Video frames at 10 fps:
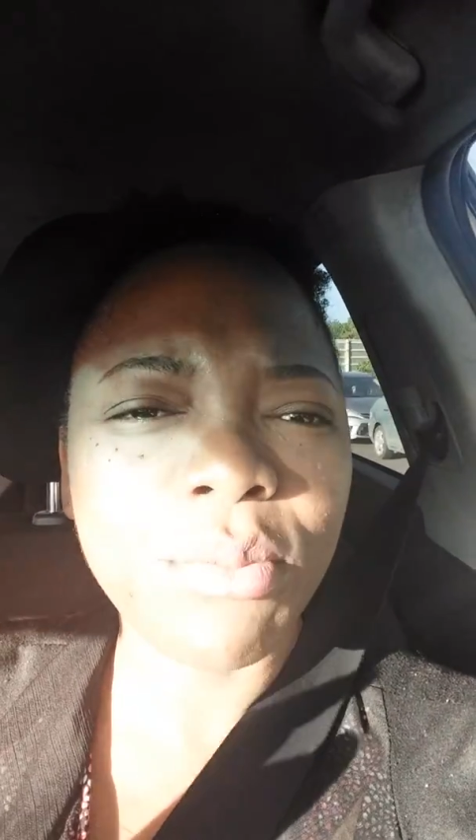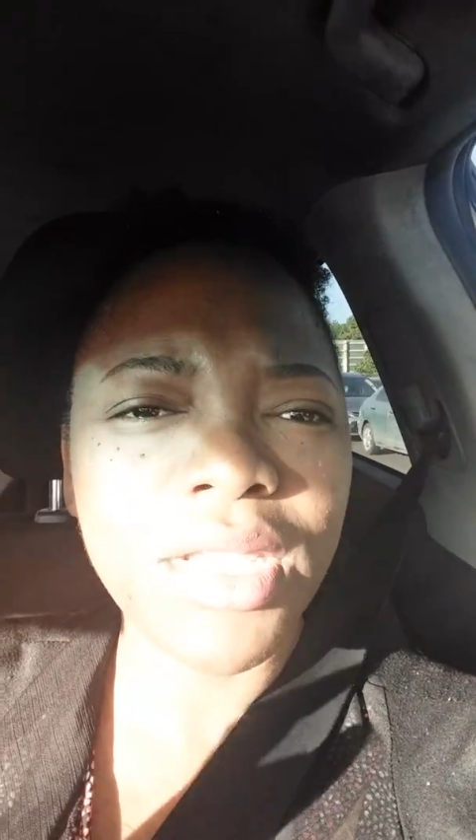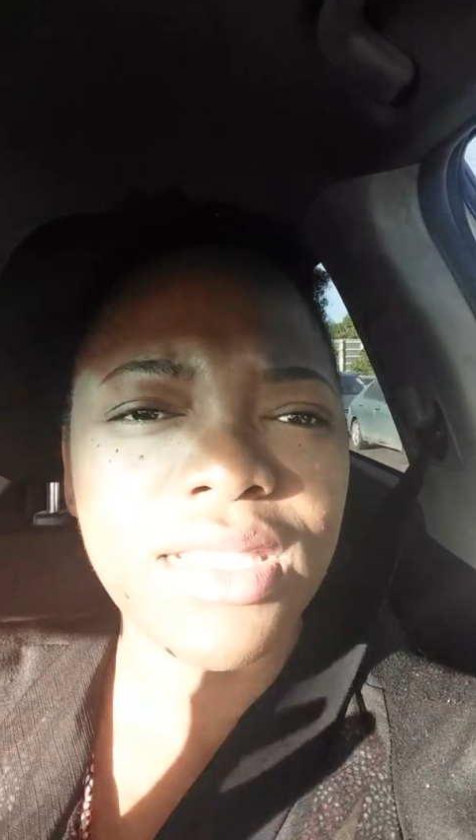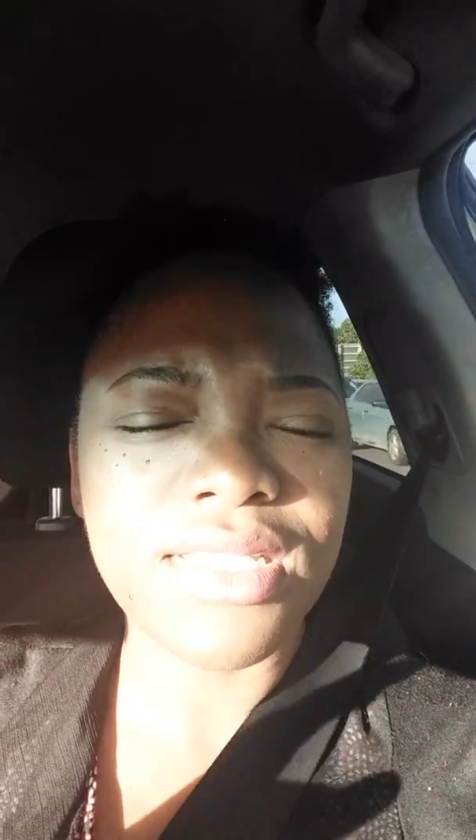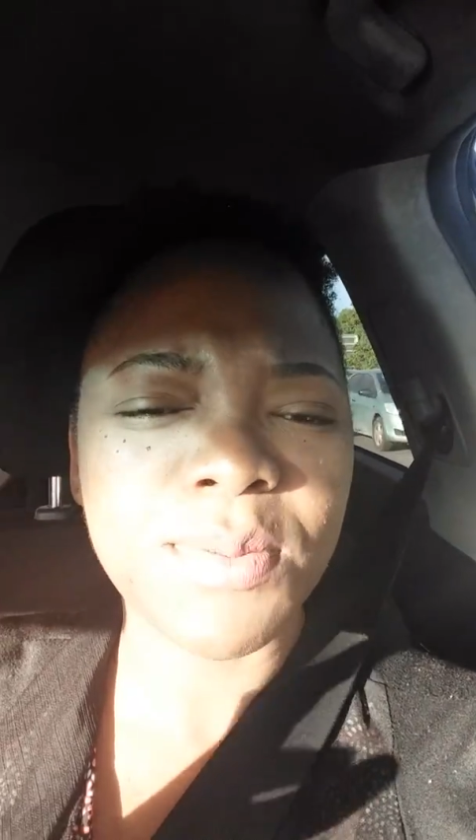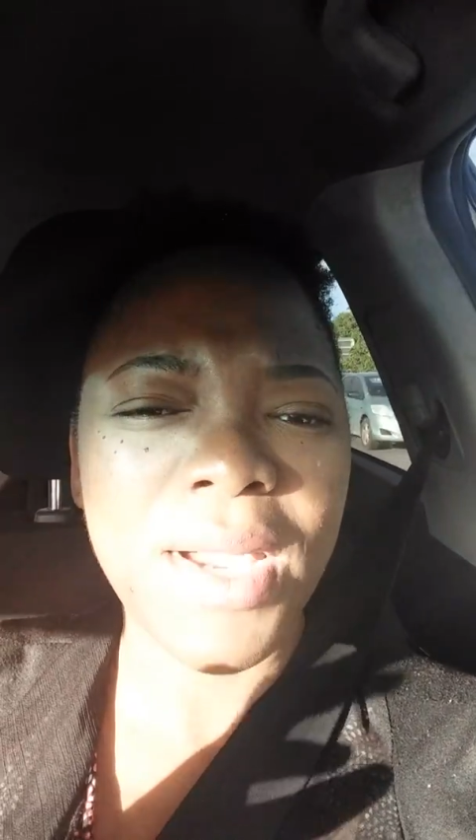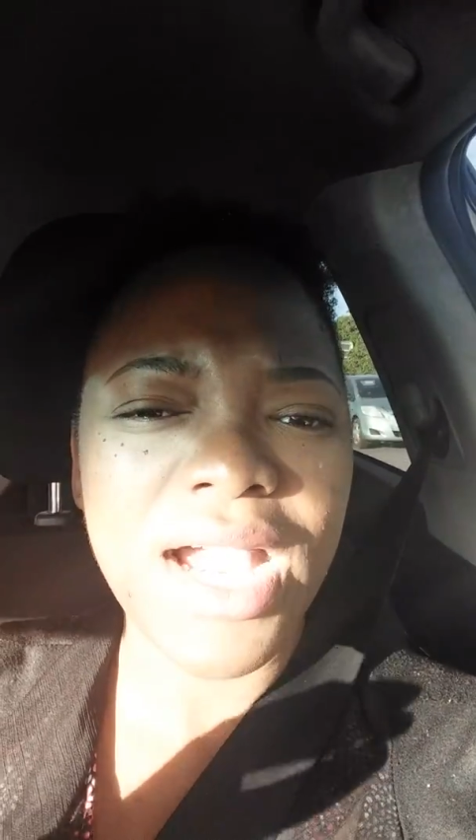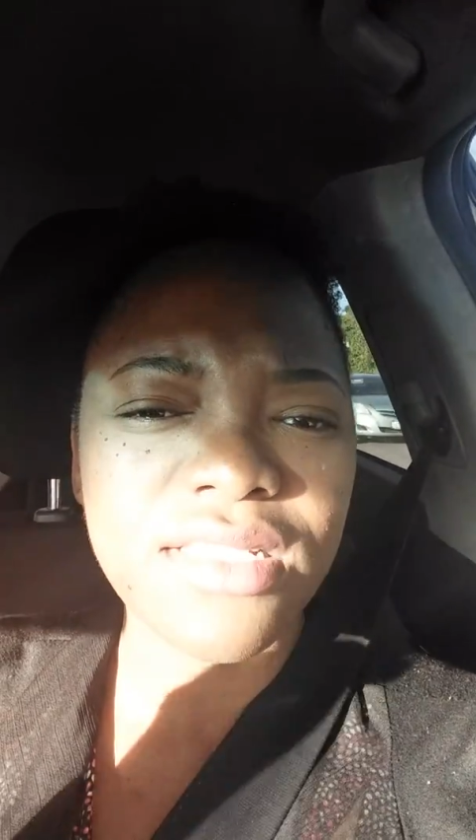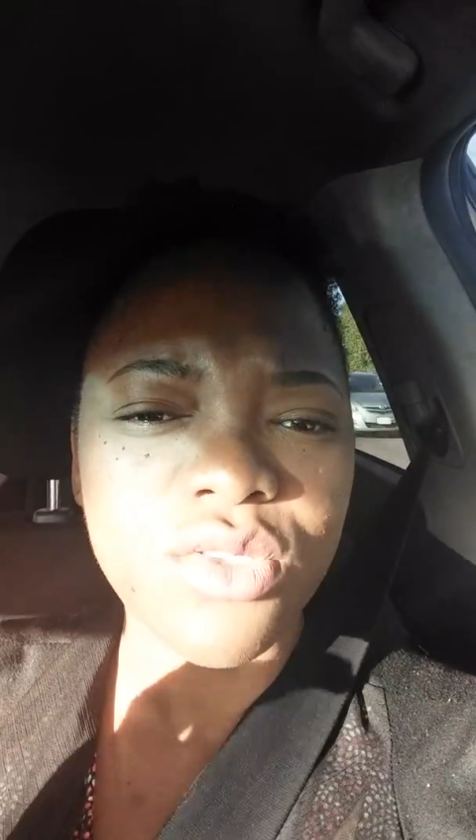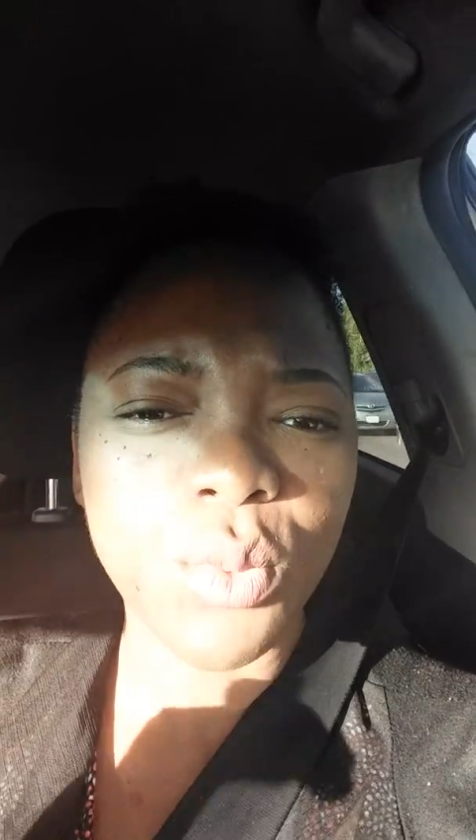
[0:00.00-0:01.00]
me this
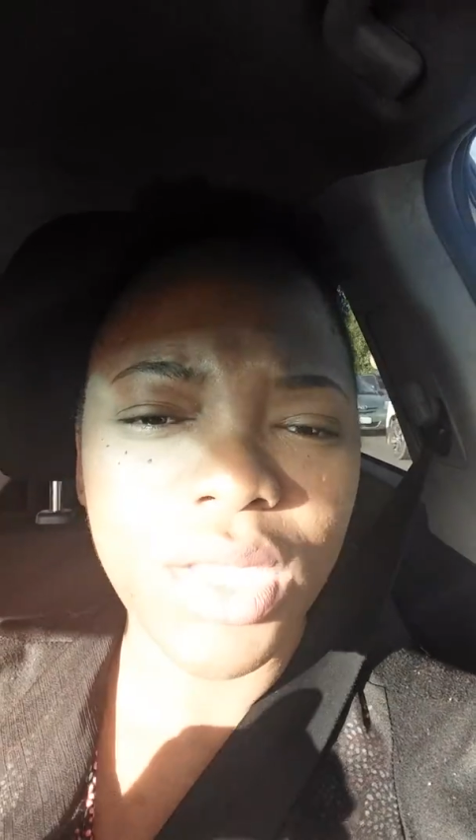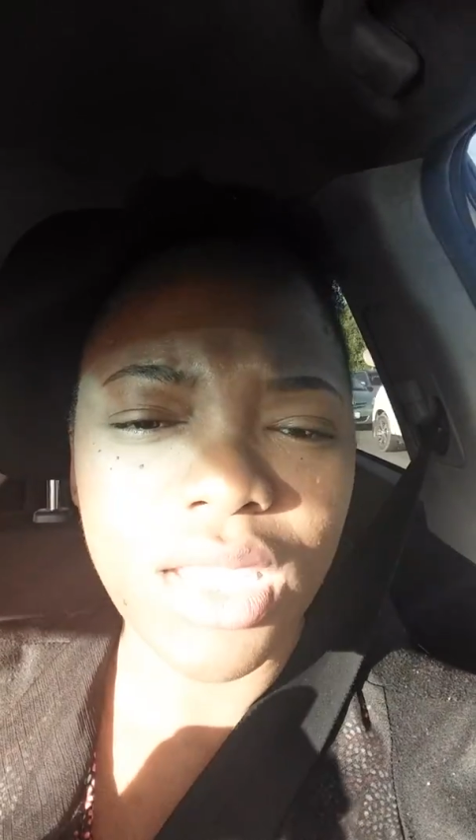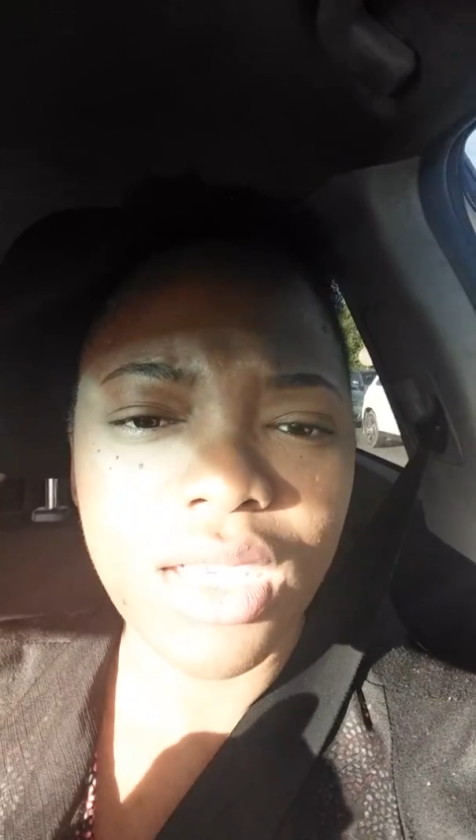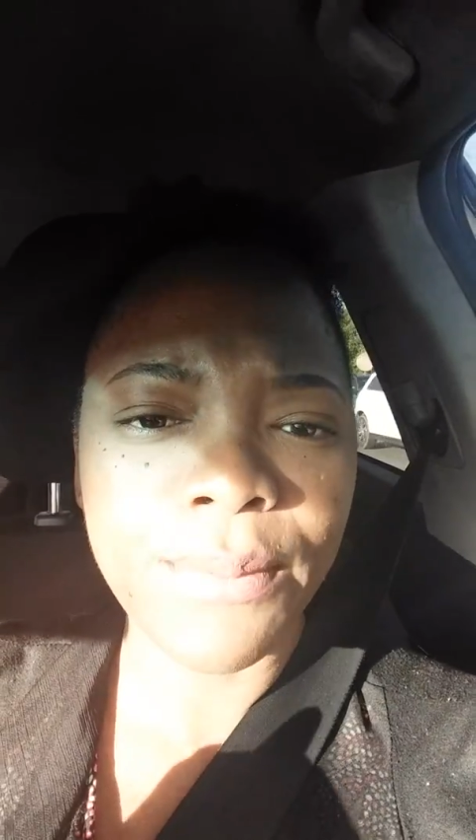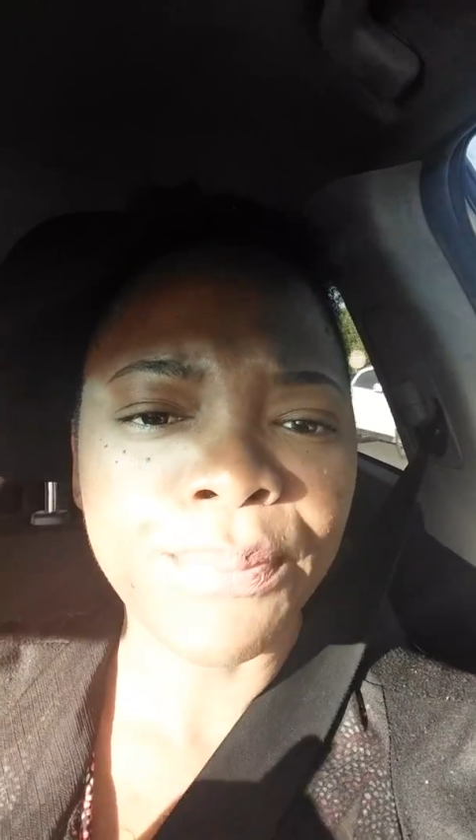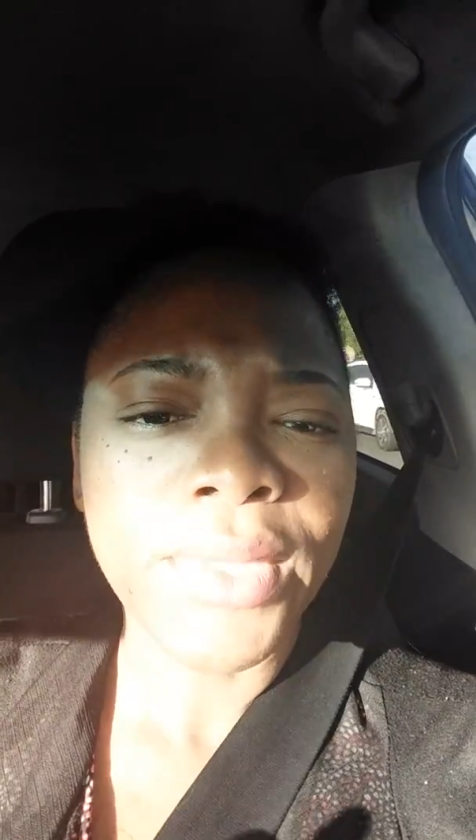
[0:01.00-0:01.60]
past week?